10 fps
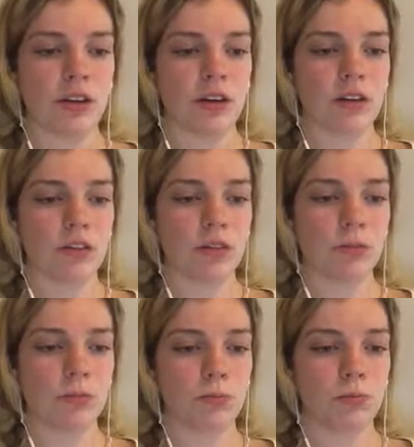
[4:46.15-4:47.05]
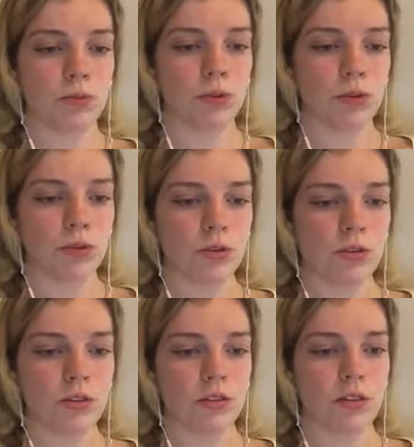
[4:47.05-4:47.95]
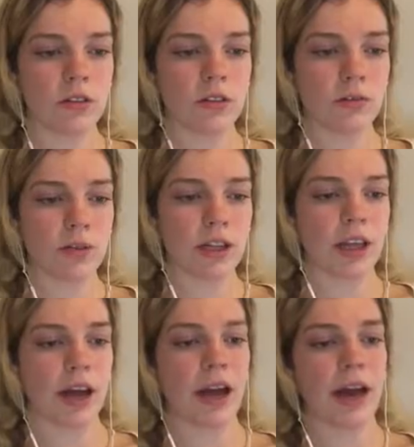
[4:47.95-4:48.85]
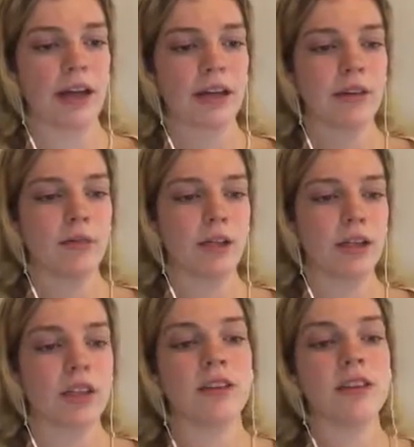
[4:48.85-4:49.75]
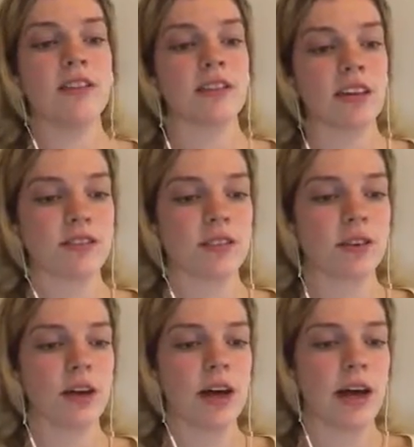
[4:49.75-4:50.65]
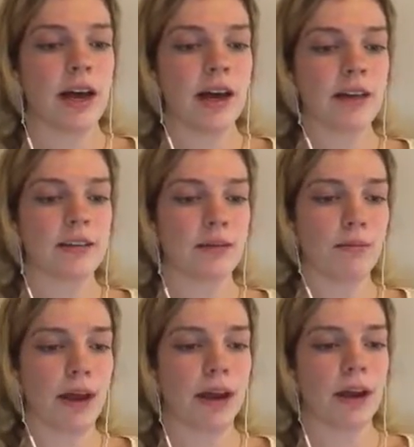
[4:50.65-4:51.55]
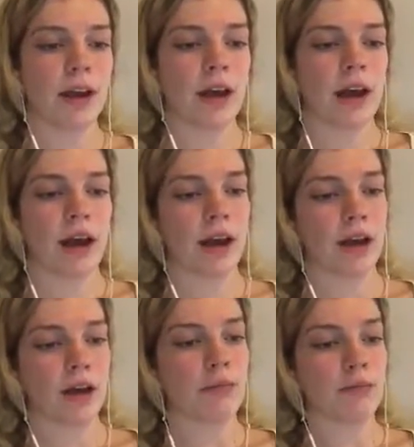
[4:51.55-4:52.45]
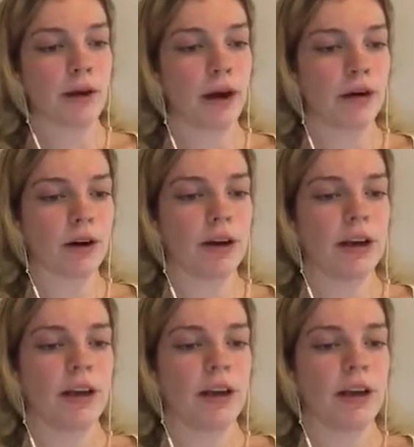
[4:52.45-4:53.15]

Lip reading: It also proves to me that I can be just as successful as a man high up in power.